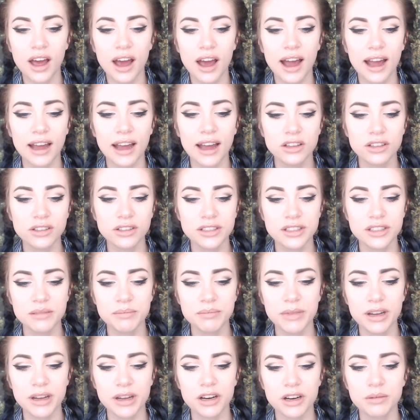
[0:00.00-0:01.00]
I looked in the
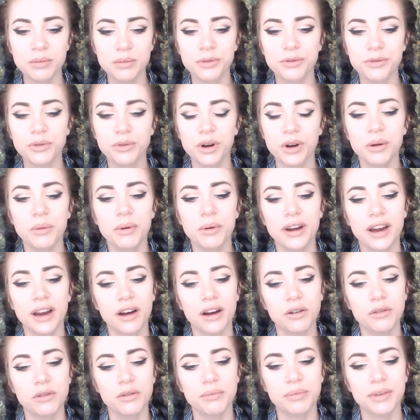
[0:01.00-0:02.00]
mirror before I went
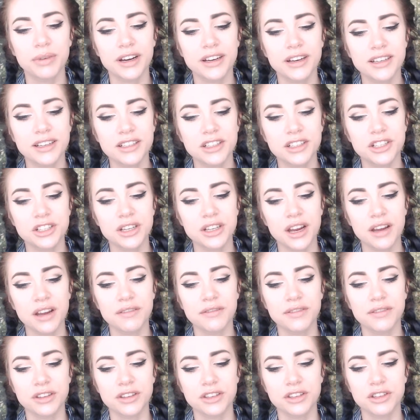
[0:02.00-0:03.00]
out, but I didn't shave
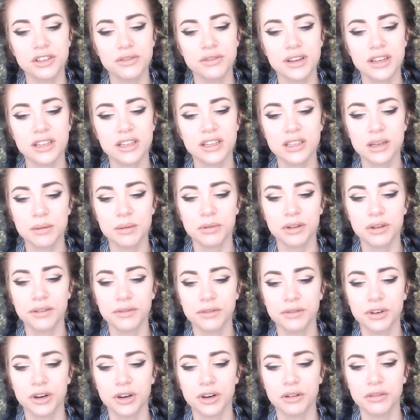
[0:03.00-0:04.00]
the 2-day stubble I've
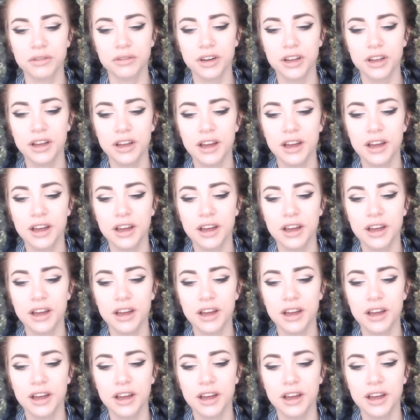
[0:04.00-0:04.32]
grown.